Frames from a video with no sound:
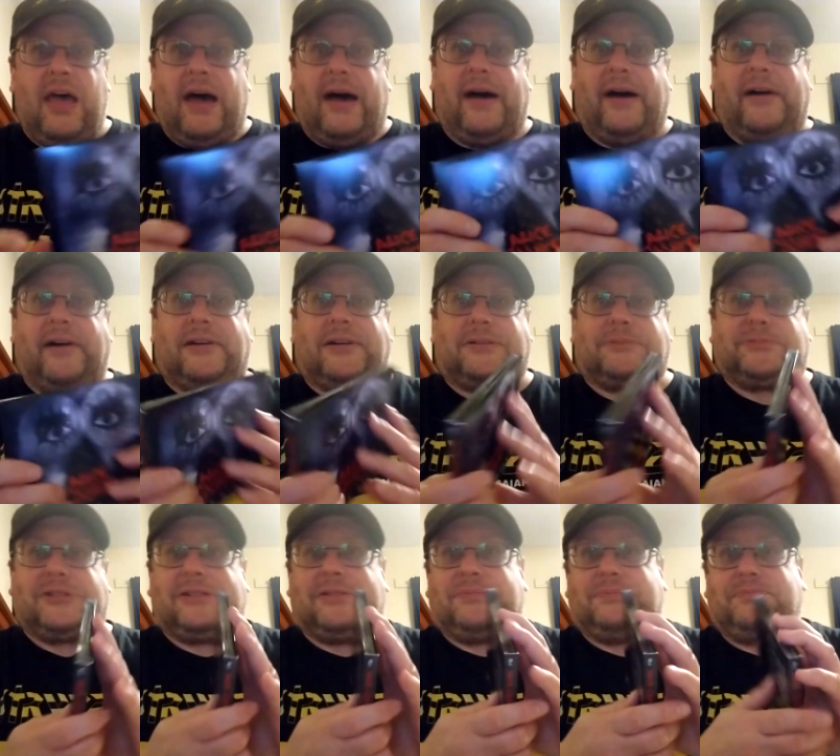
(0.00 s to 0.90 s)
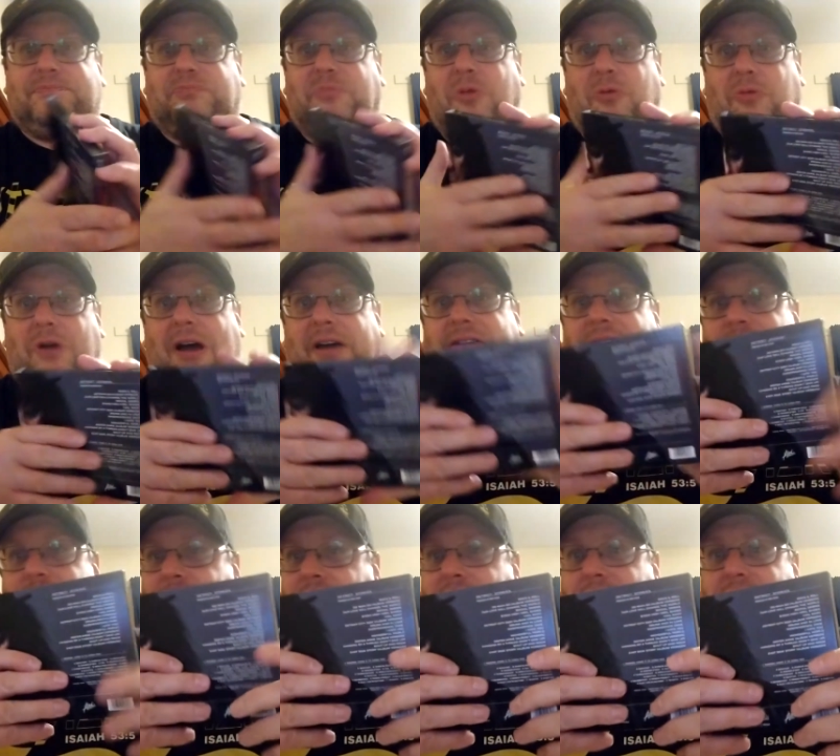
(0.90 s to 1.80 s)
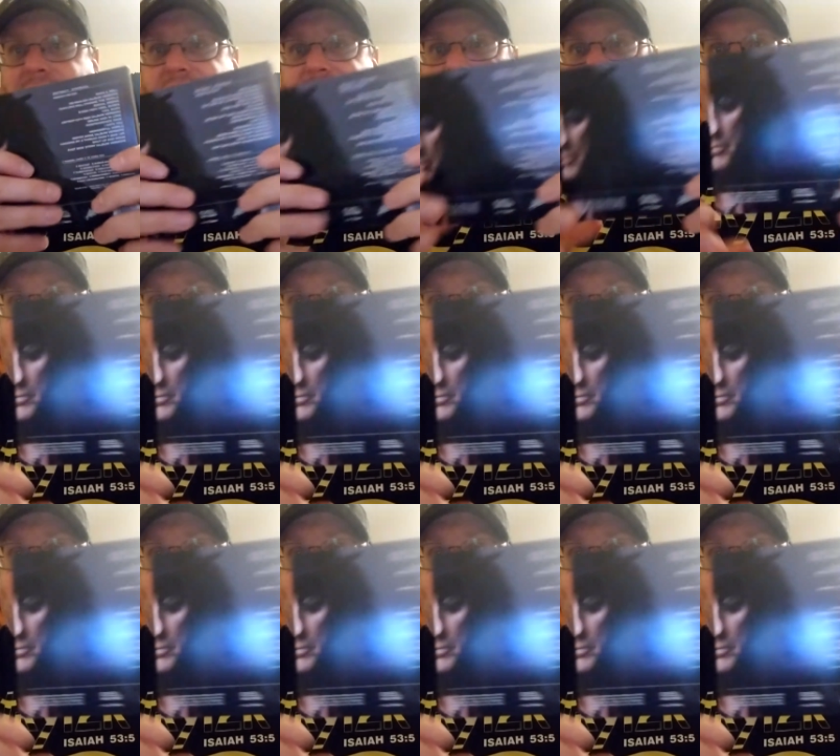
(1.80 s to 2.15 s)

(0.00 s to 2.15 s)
I'll oh, be rock and roll is a